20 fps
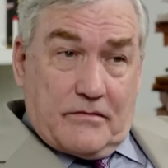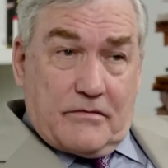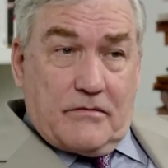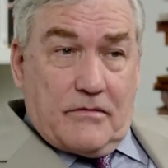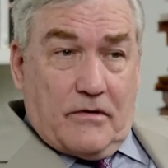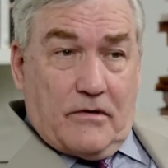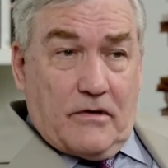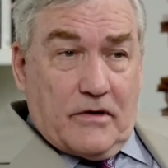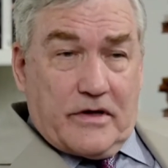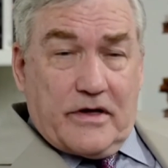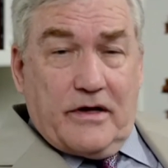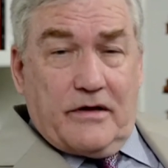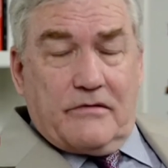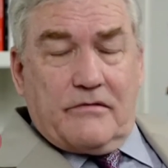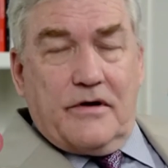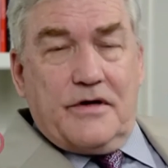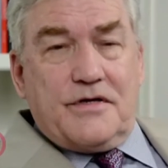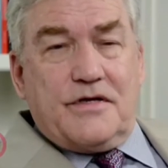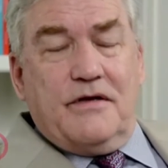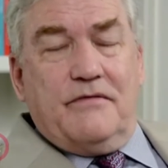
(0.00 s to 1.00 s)
all
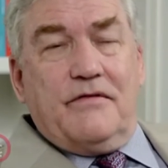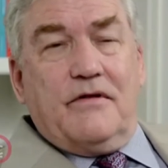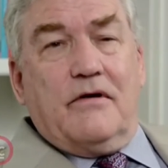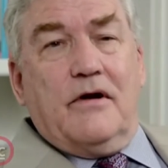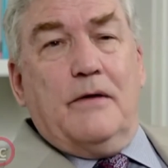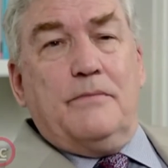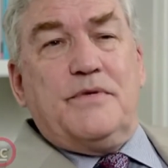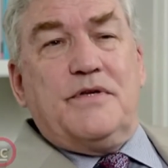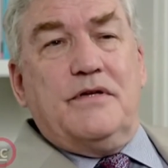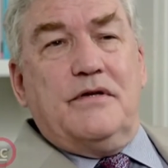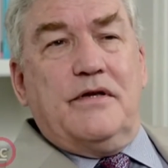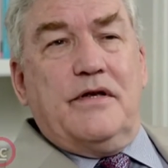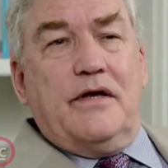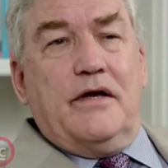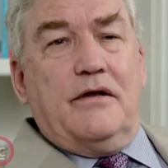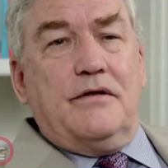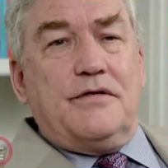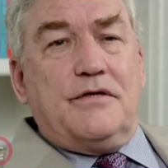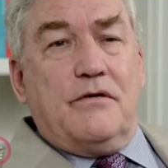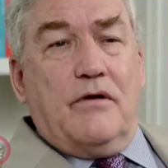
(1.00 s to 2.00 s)
countries have their ups and
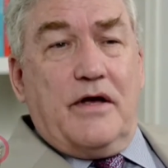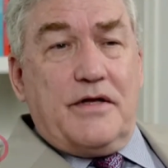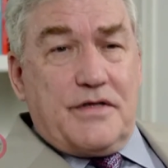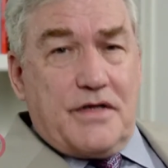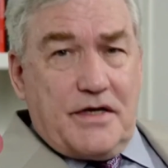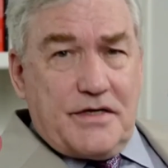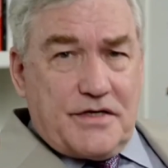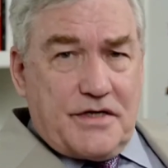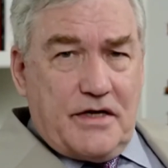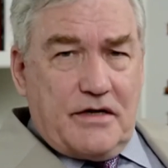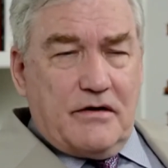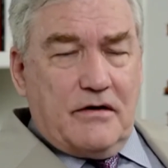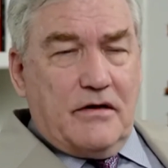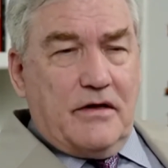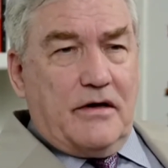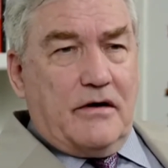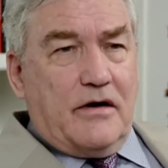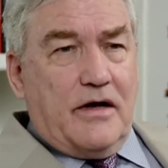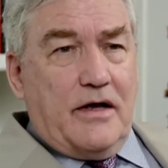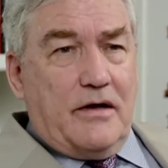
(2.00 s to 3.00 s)
downs. So as I said
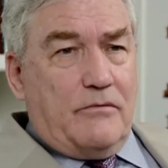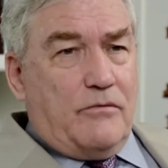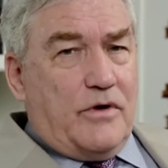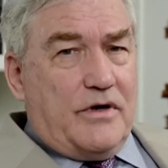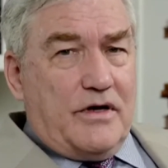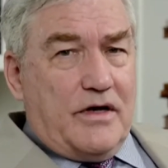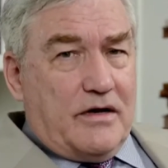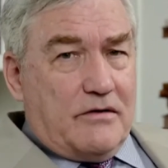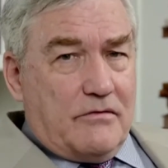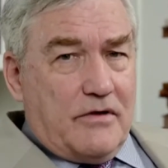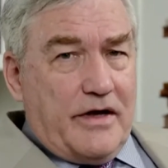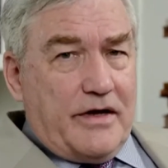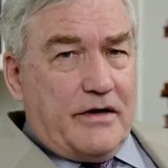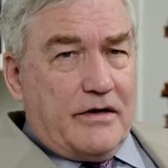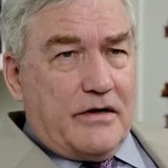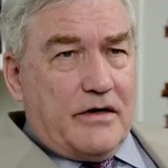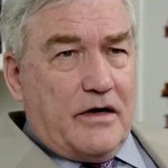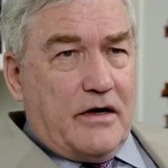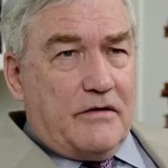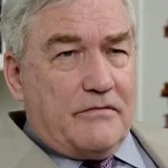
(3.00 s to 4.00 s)
earlier, I would not write
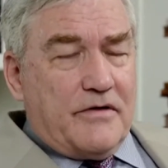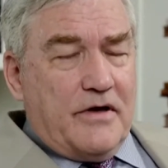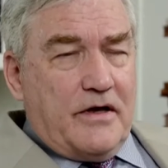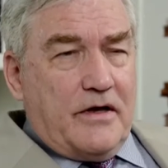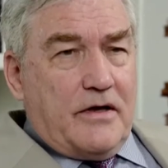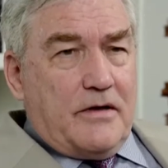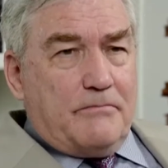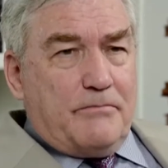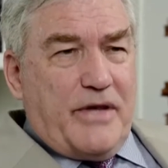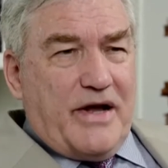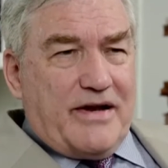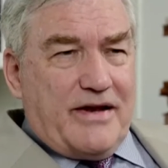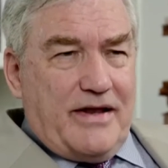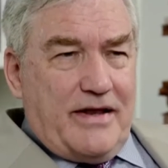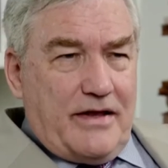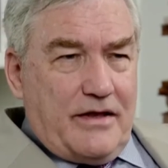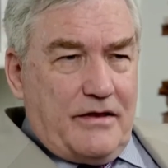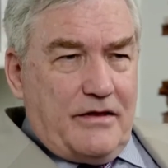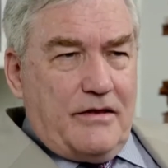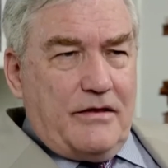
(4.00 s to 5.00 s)
it off. But
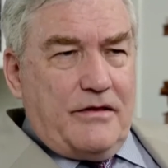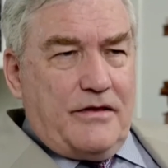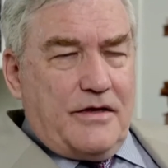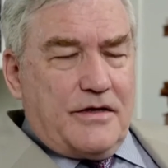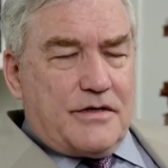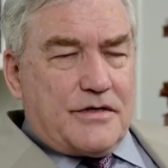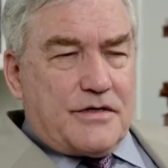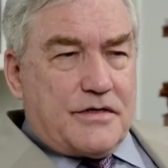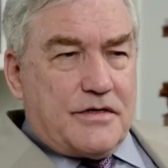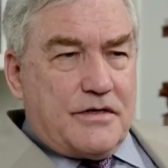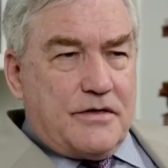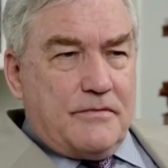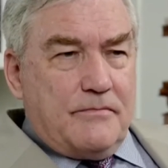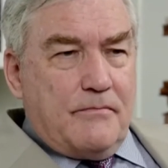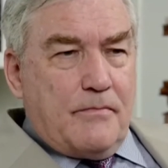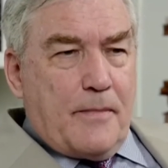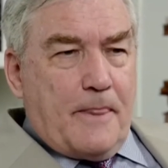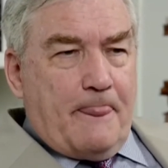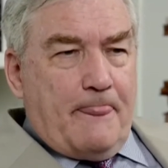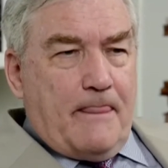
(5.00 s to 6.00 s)
in this
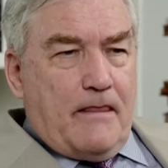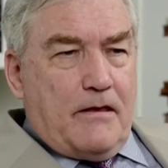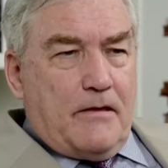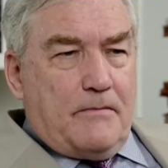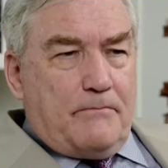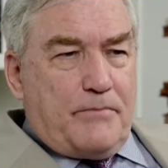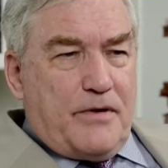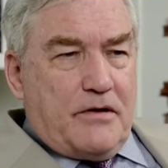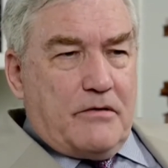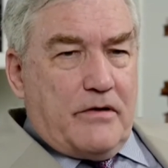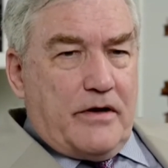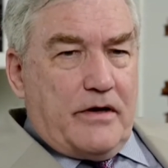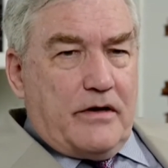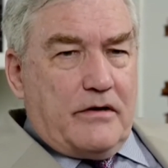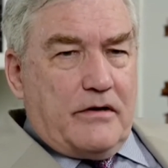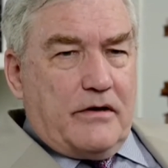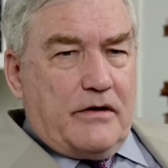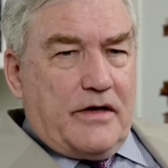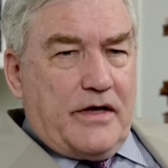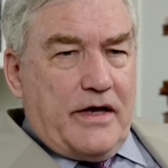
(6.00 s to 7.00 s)

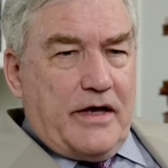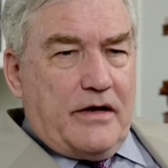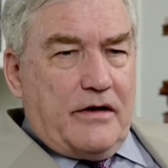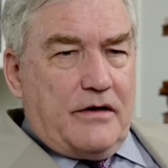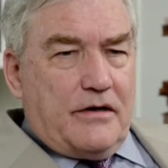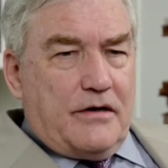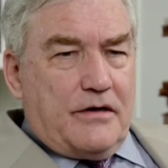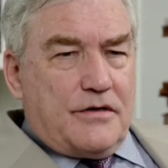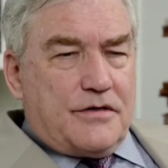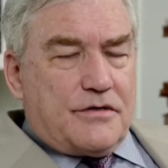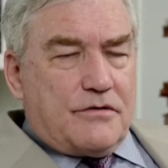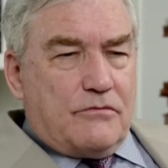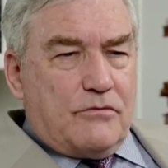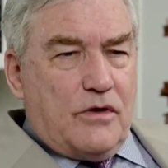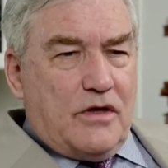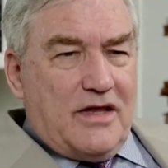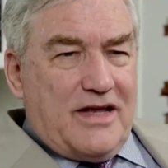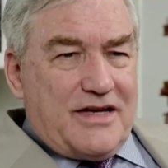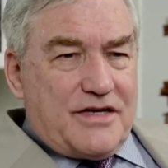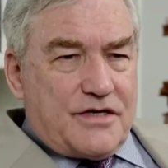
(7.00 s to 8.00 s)
period, Canada's
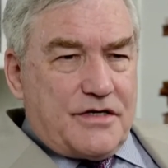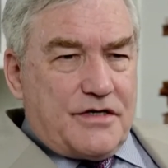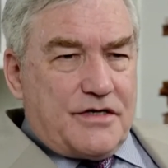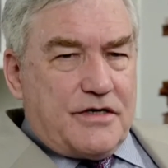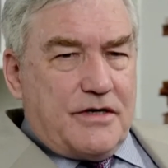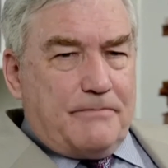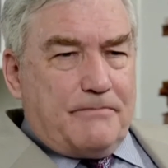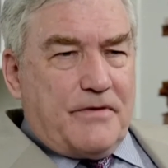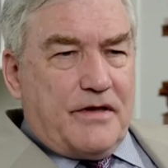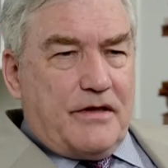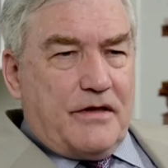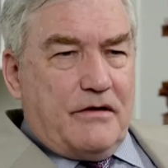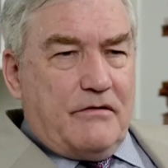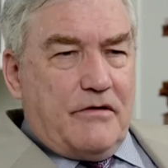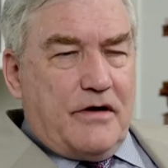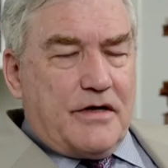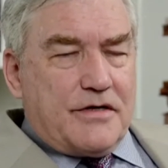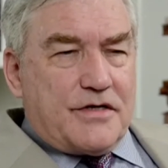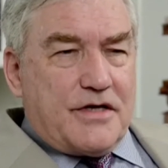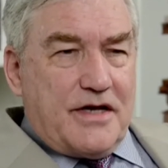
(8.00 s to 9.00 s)
relationship to the
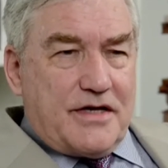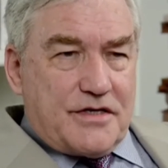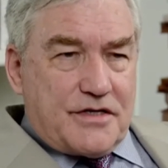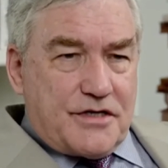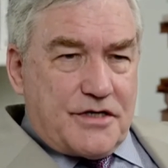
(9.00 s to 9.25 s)
U.S. has